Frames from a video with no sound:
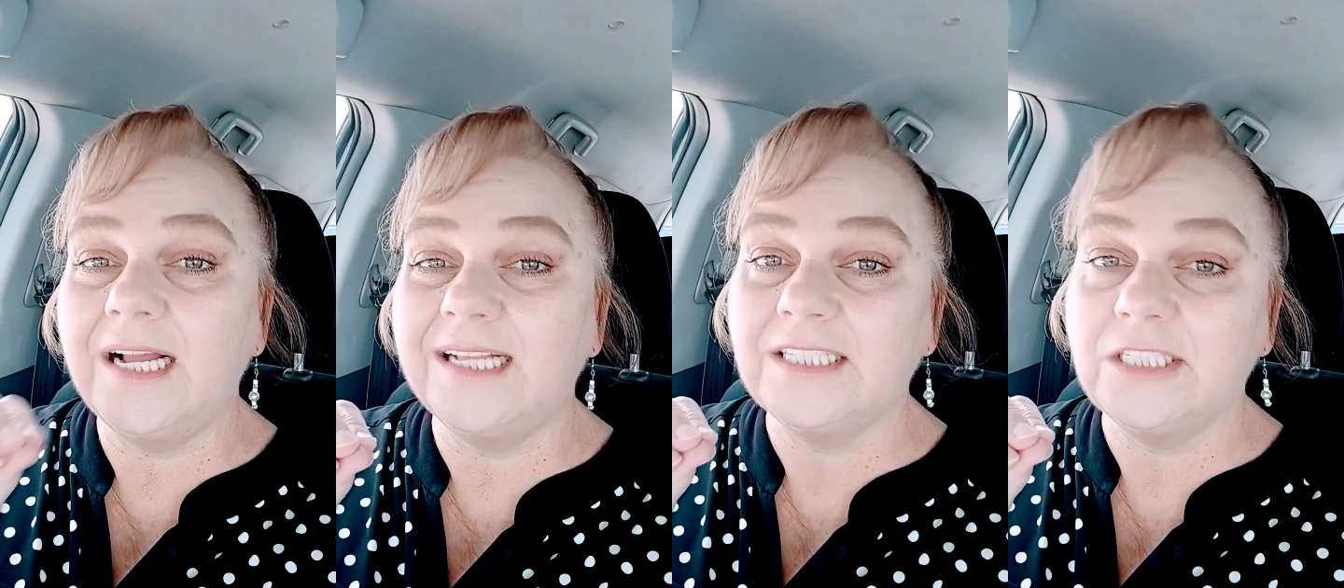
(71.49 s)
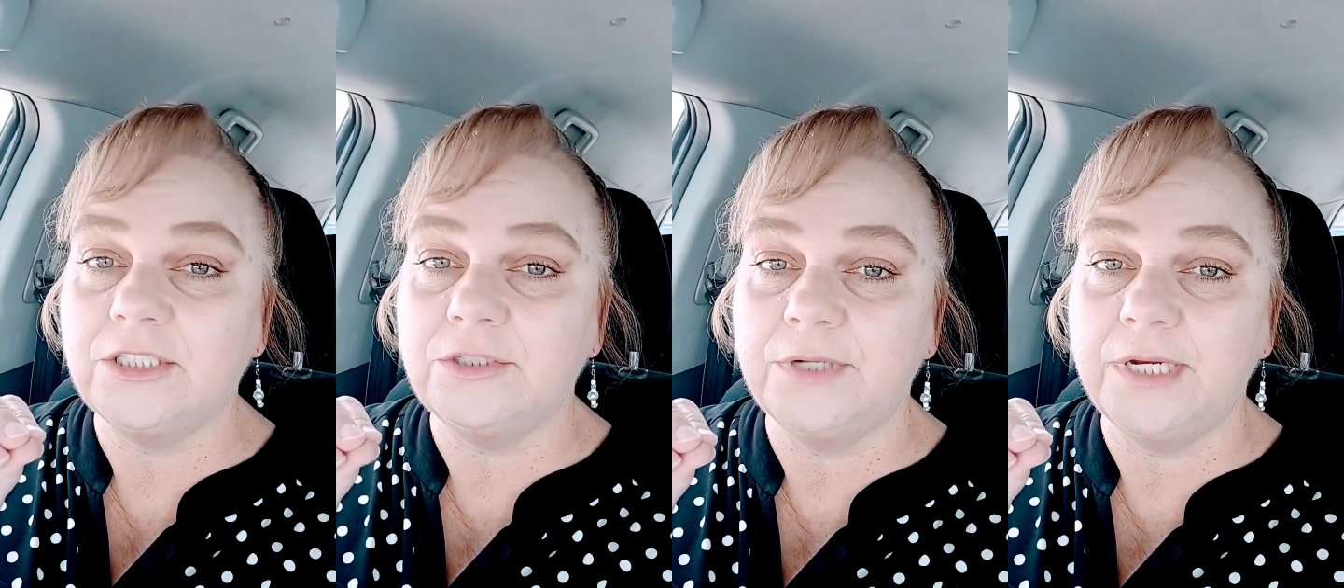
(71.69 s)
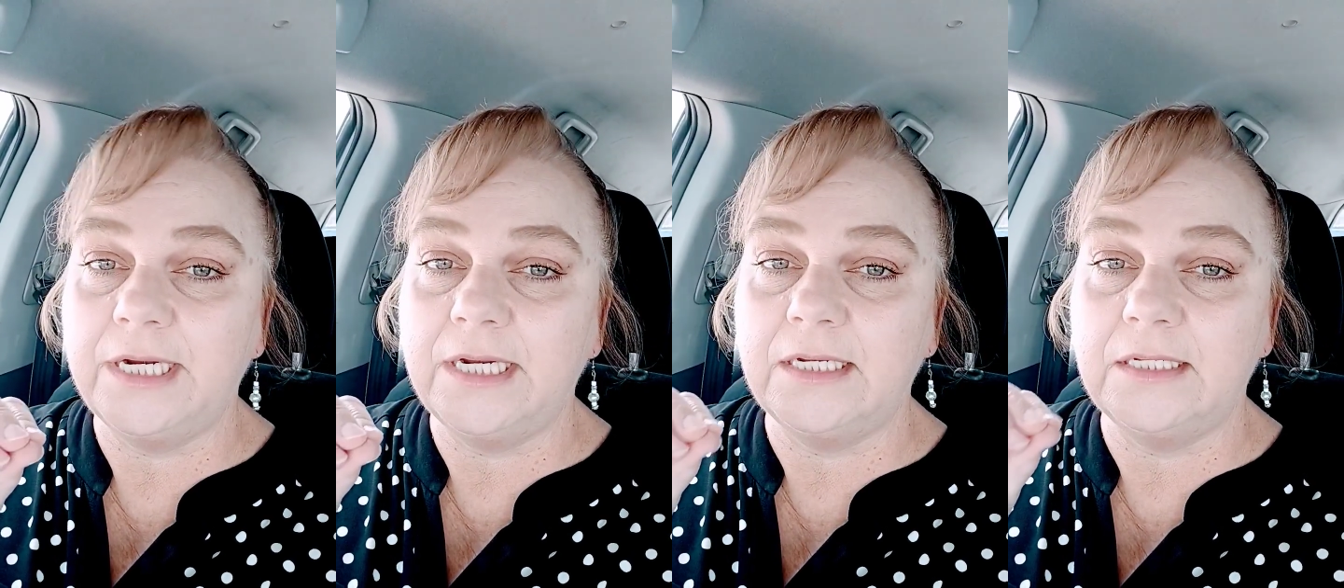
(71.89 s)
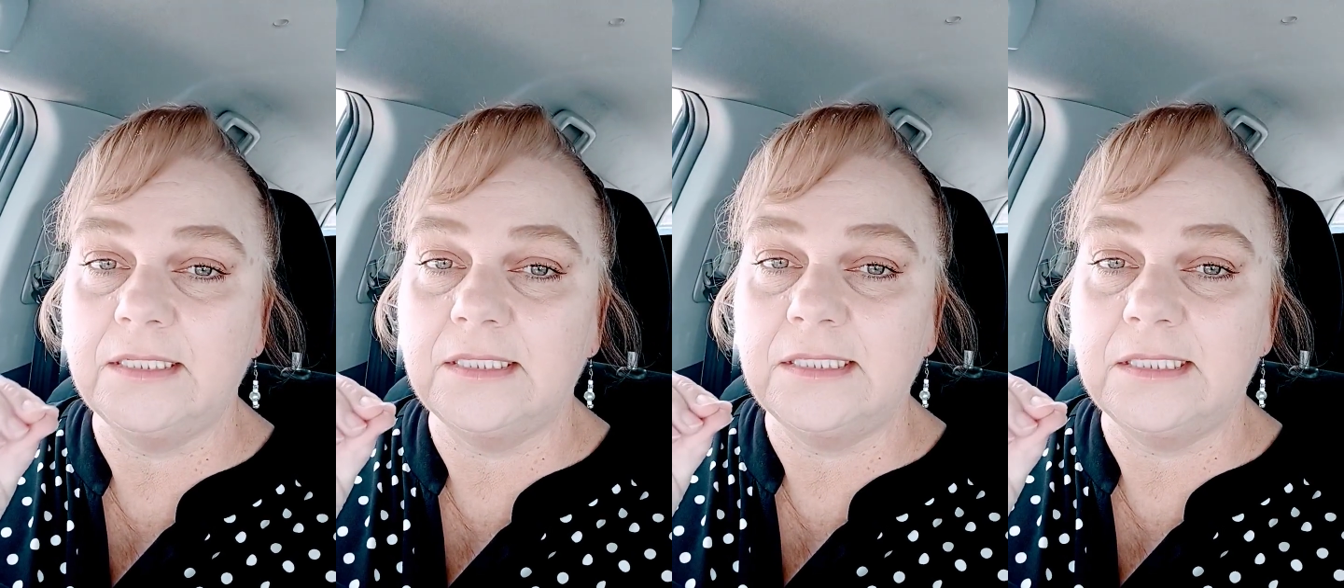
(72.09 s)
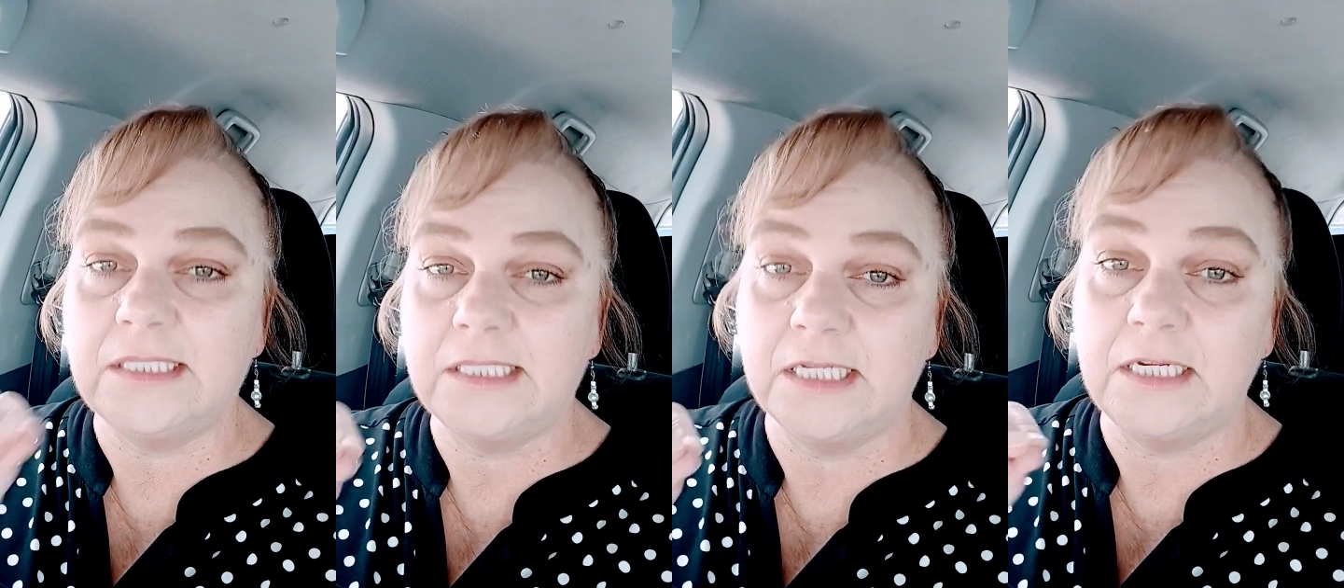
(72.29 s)

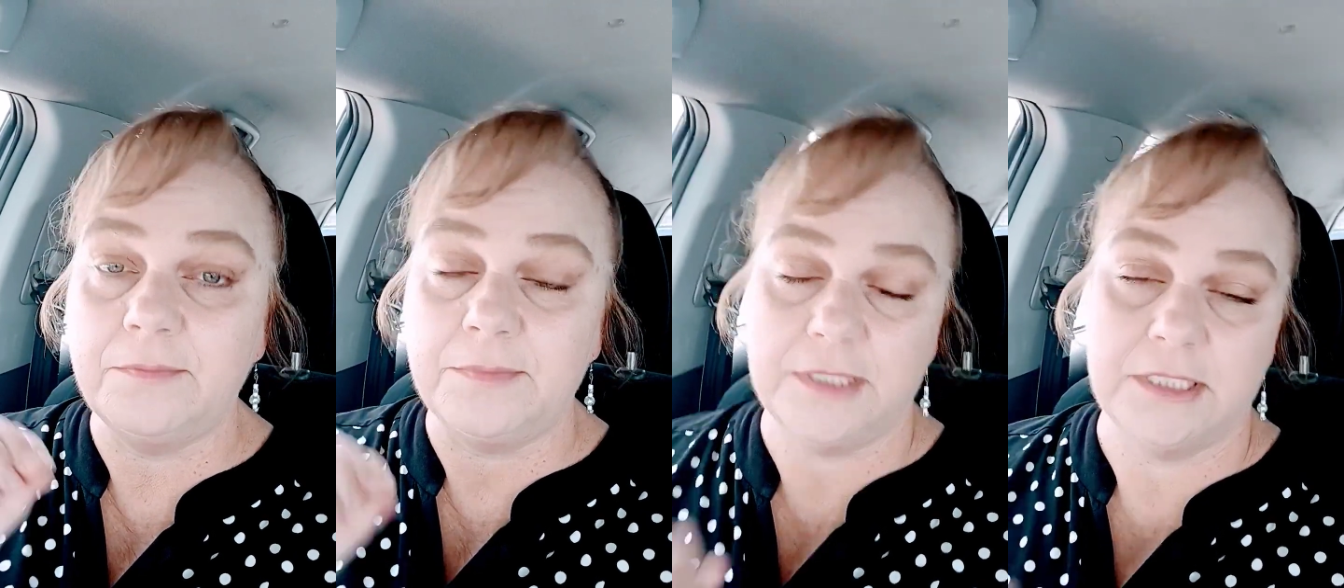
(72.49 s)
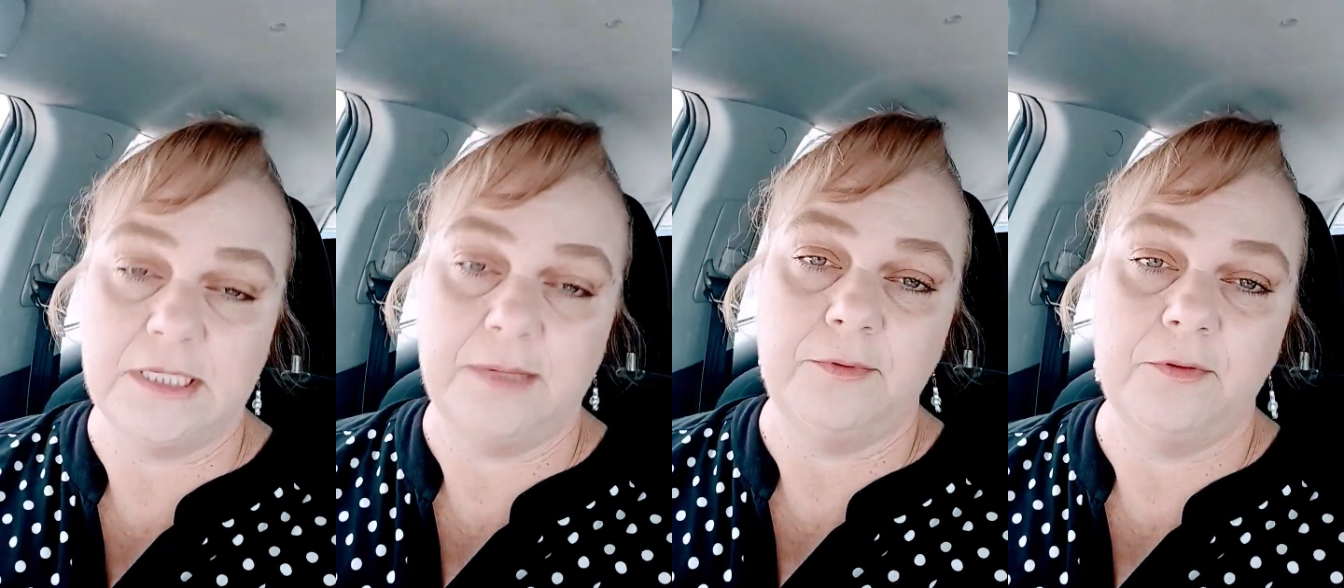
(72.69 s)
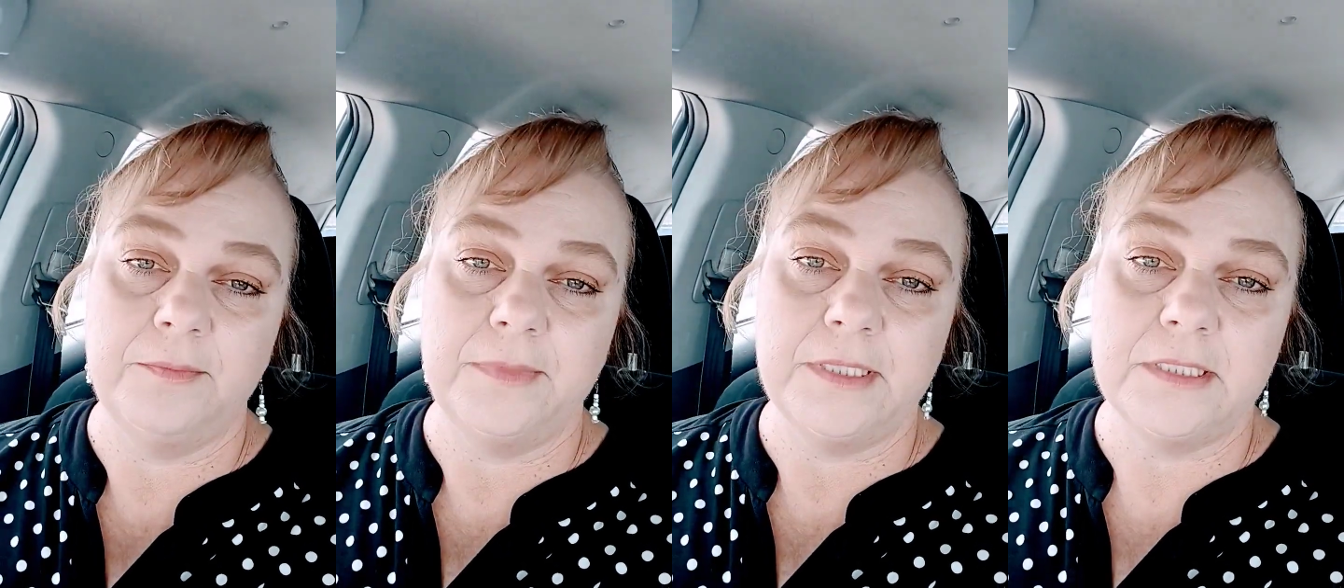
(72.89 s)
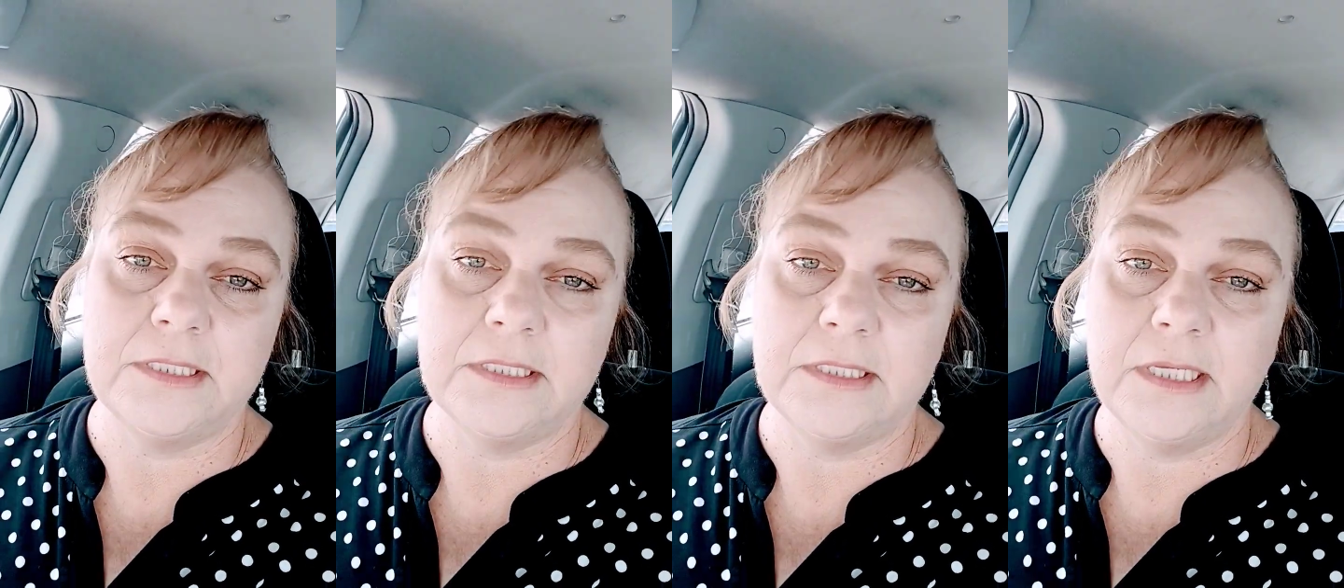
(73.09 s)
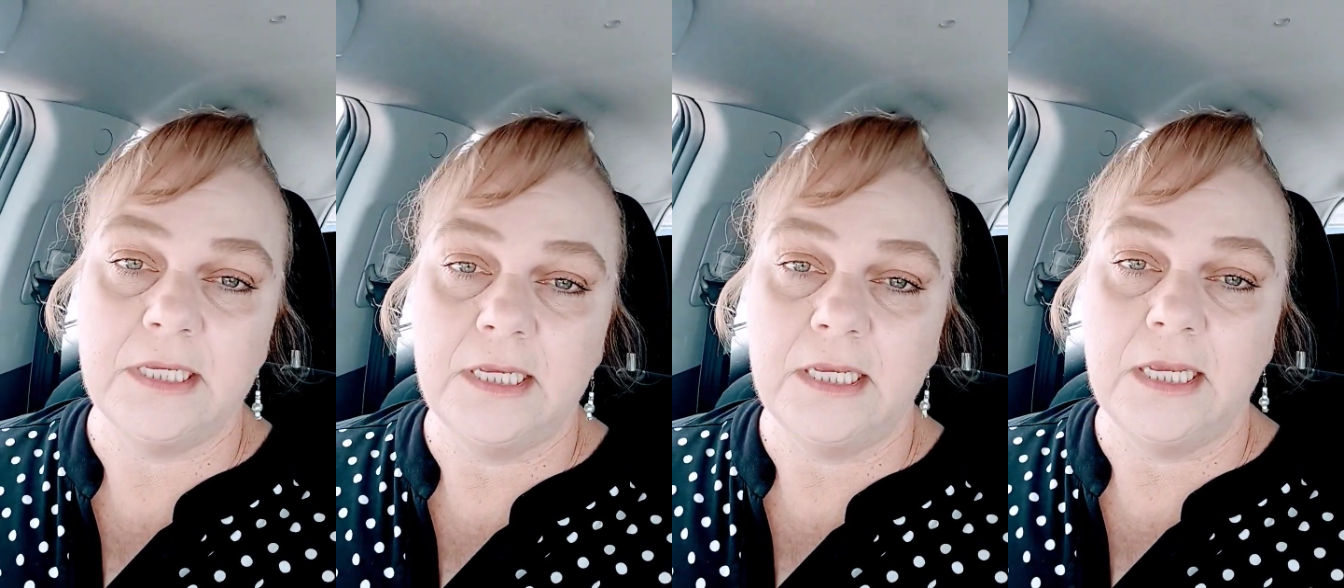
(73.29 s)
concentrated cinnamon
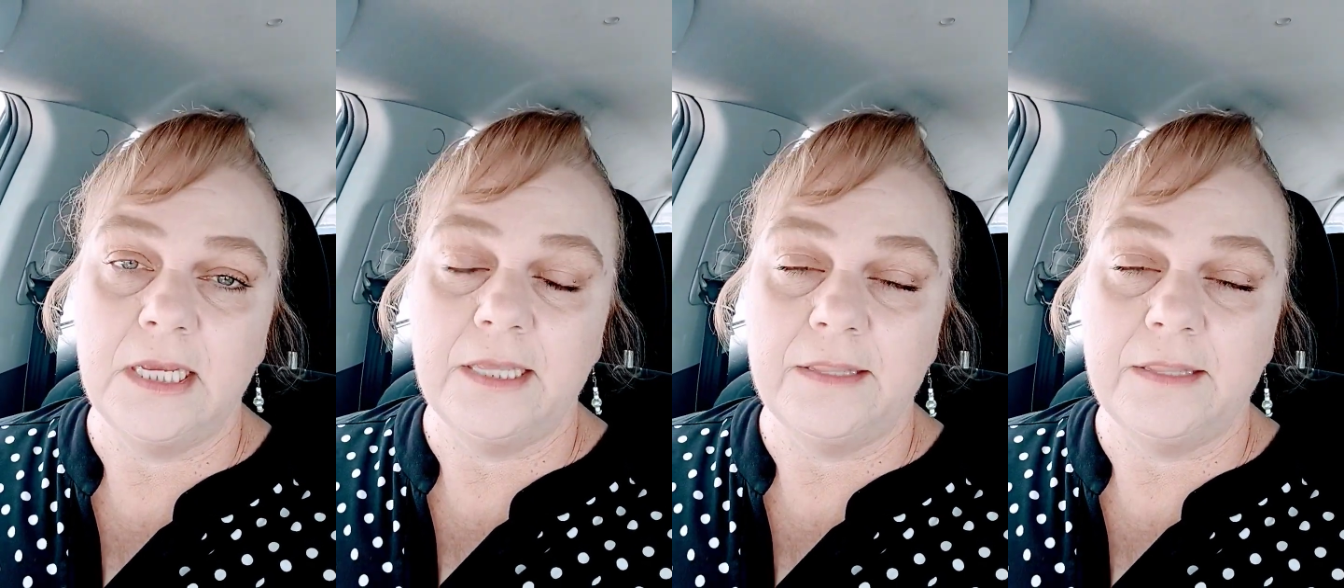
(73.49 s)
supplements,